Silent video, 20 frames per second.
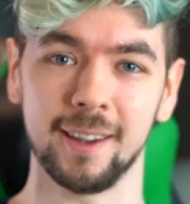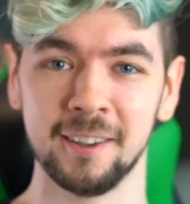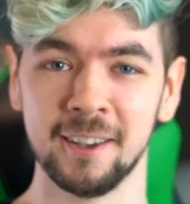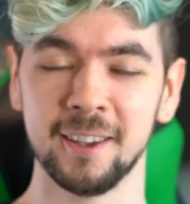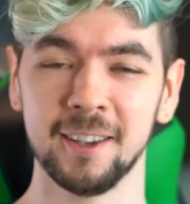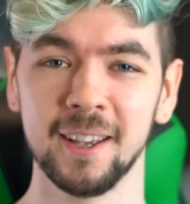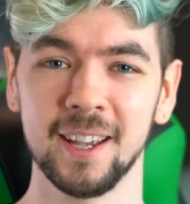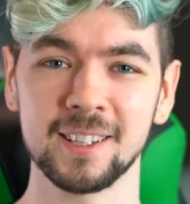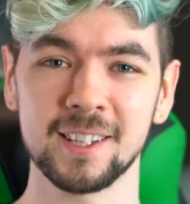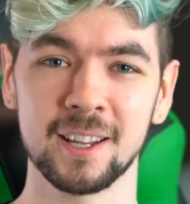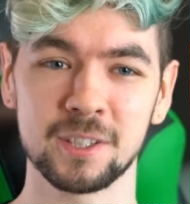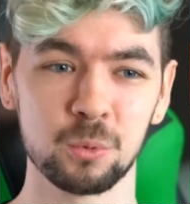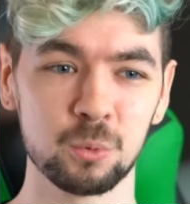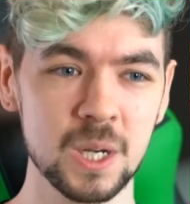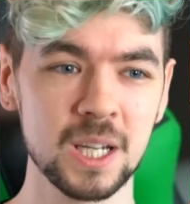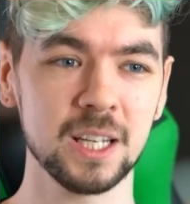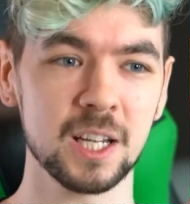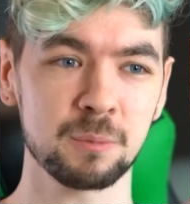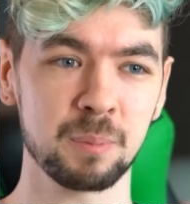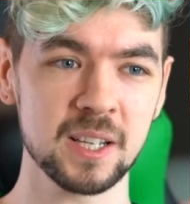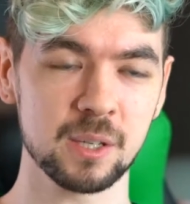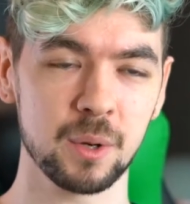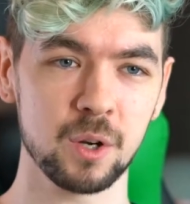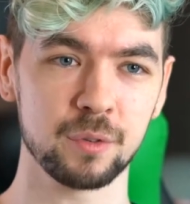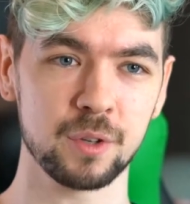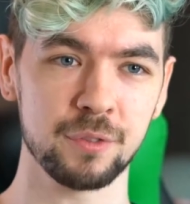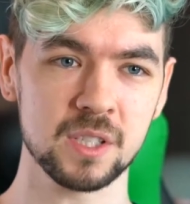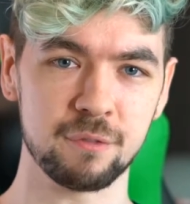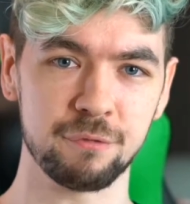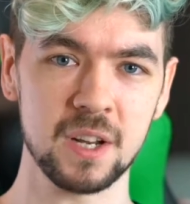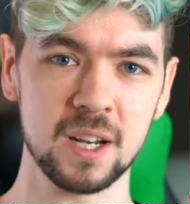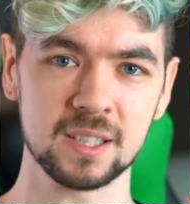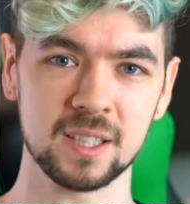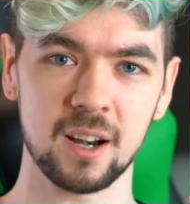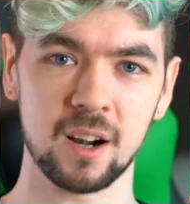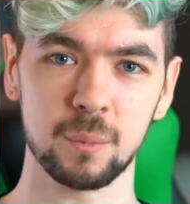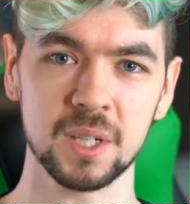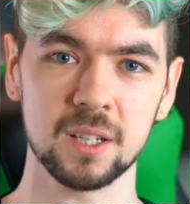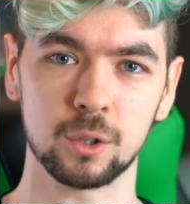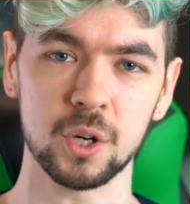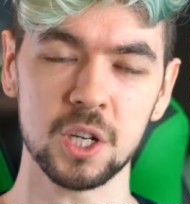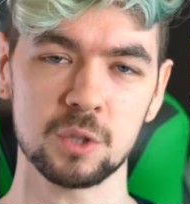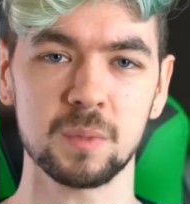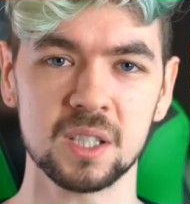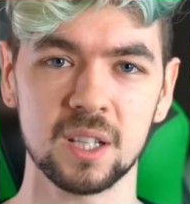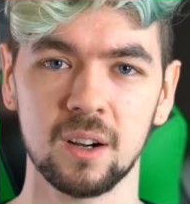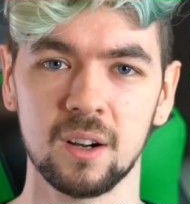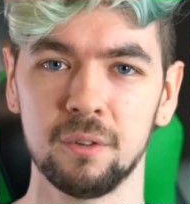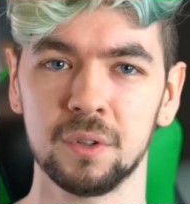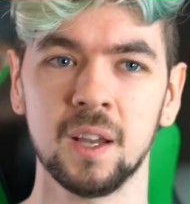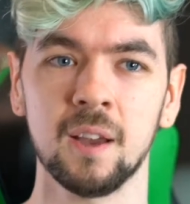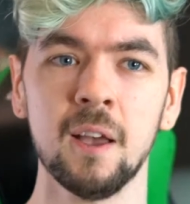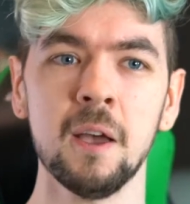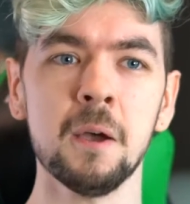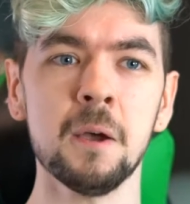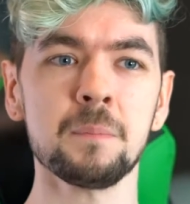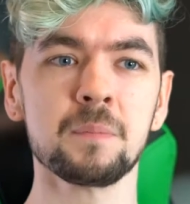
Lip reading: And it's a really nice place. I went over to visit Felix there, and we did Cringemas there and everything.